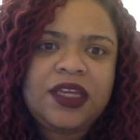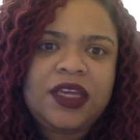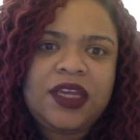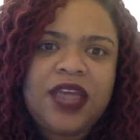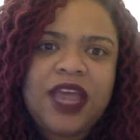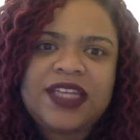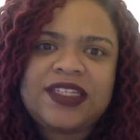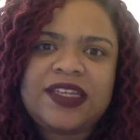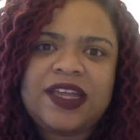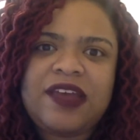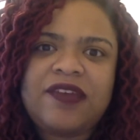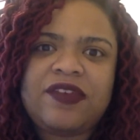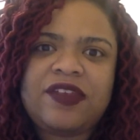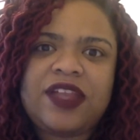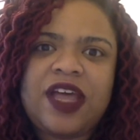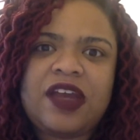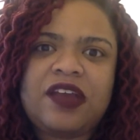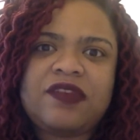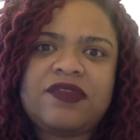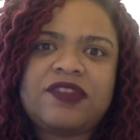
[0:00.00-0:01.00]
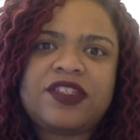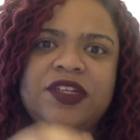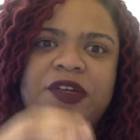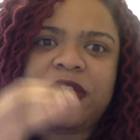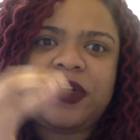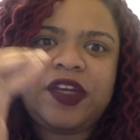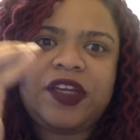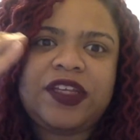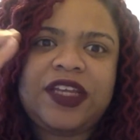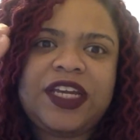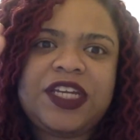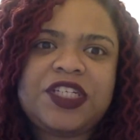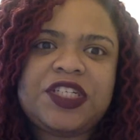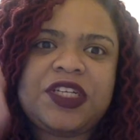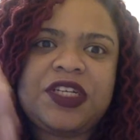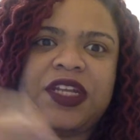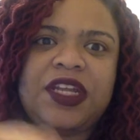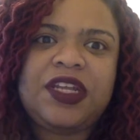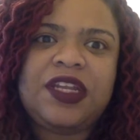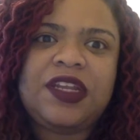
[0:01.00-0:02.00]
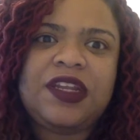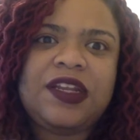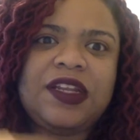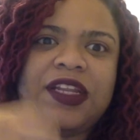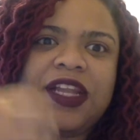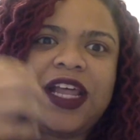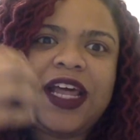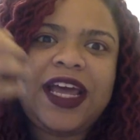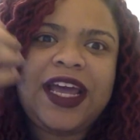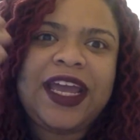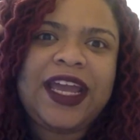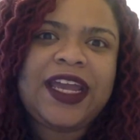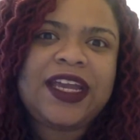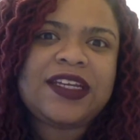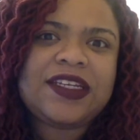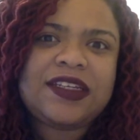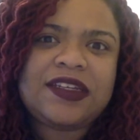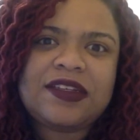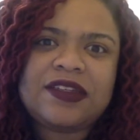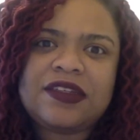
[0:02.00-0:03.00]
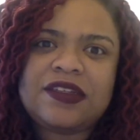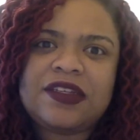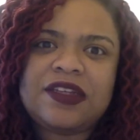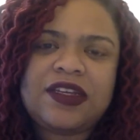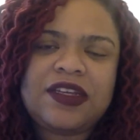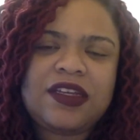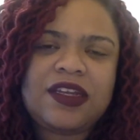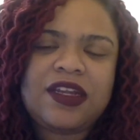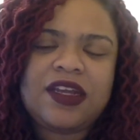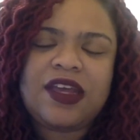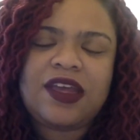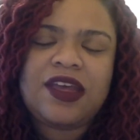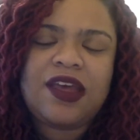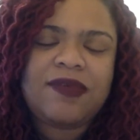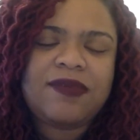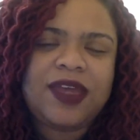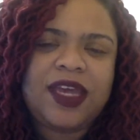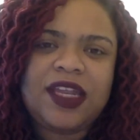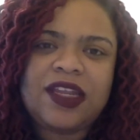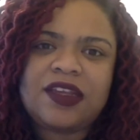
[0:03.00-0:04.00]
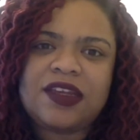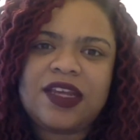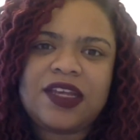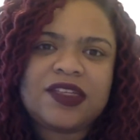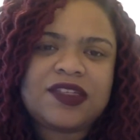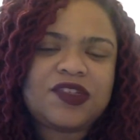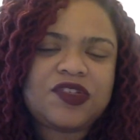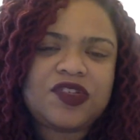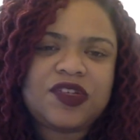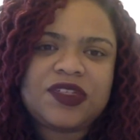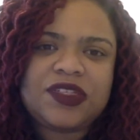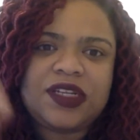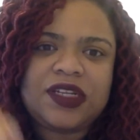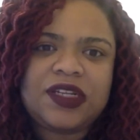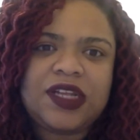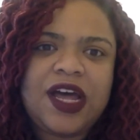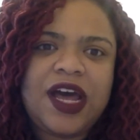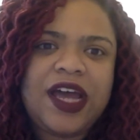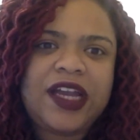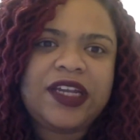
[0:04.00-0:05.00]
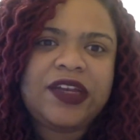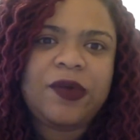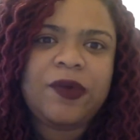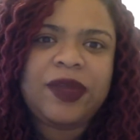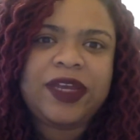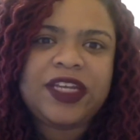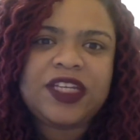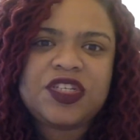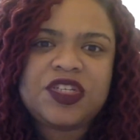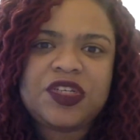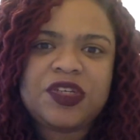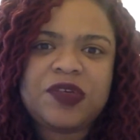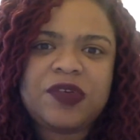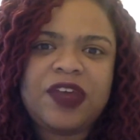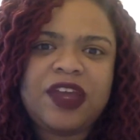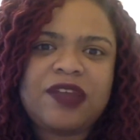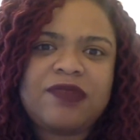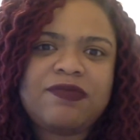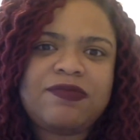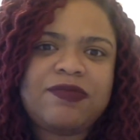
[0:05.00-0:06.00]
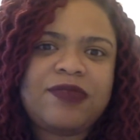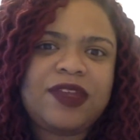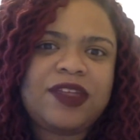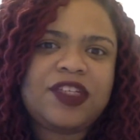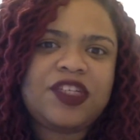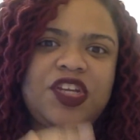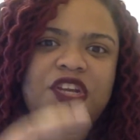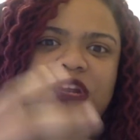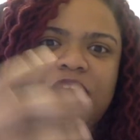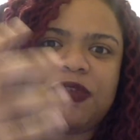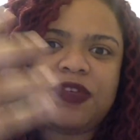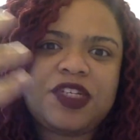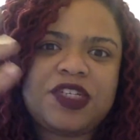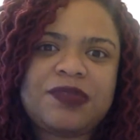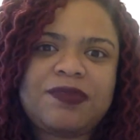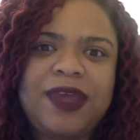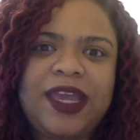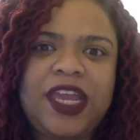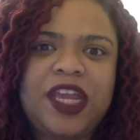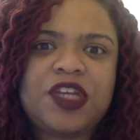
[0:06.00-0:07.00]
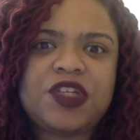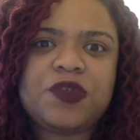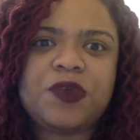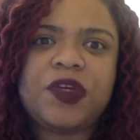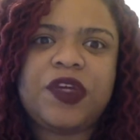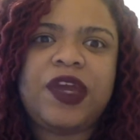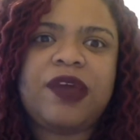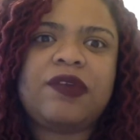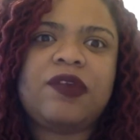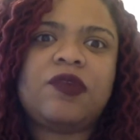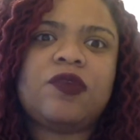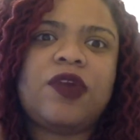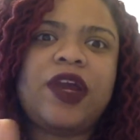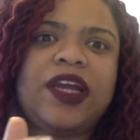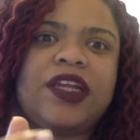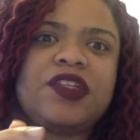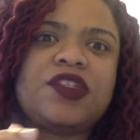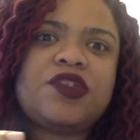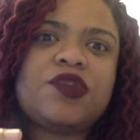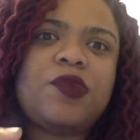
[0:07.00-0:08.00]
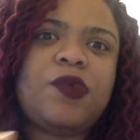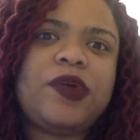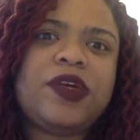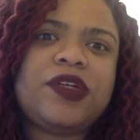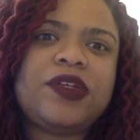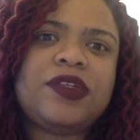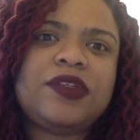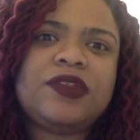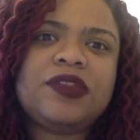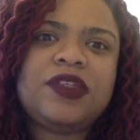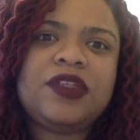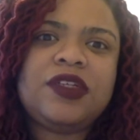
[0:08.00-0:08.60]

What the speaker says: Has to have a lot of circulation and the light, and I mean it's just a lot going into it. And, just making sure you have the right soil